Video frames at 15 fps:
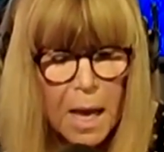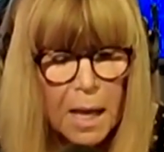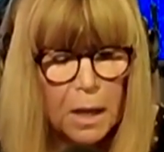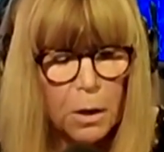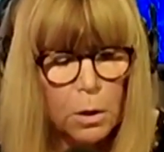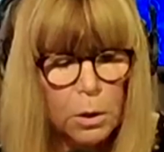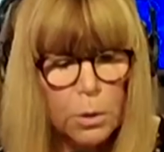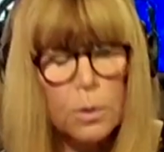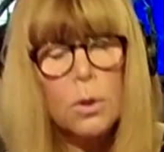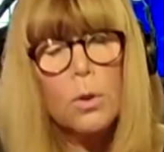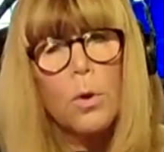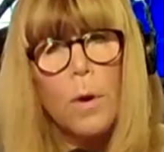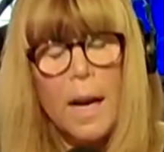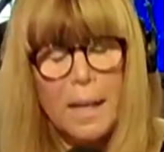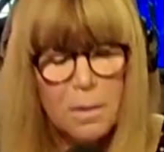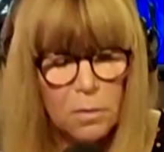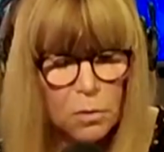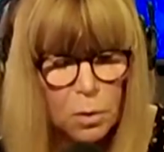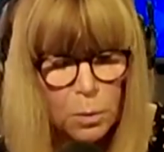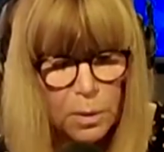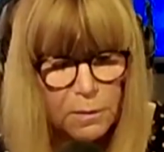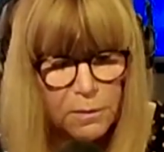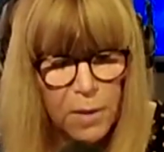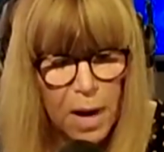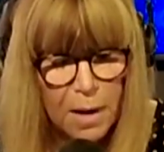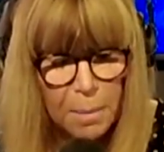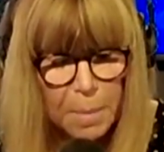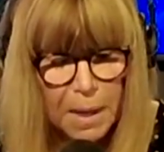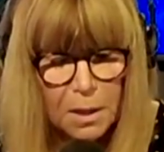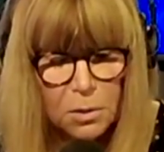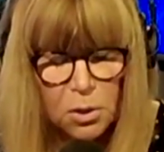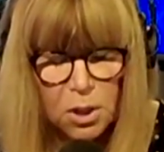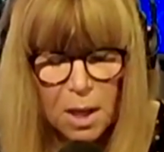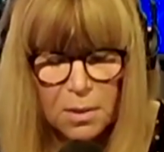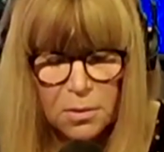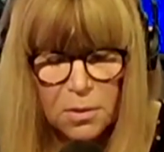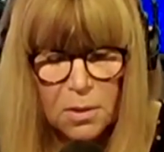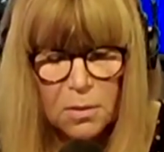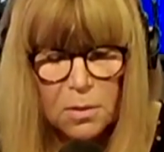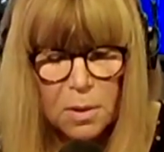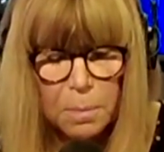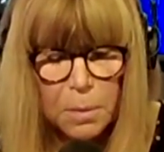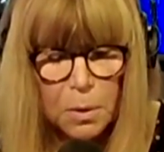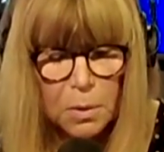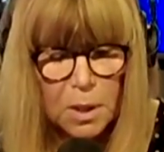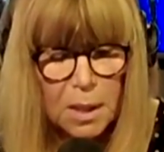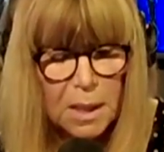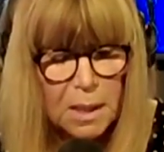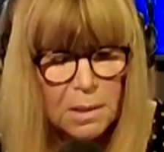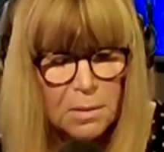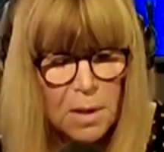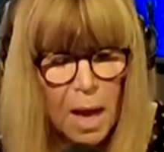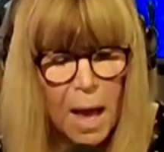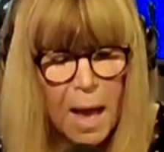includes grants to environmental justice communities.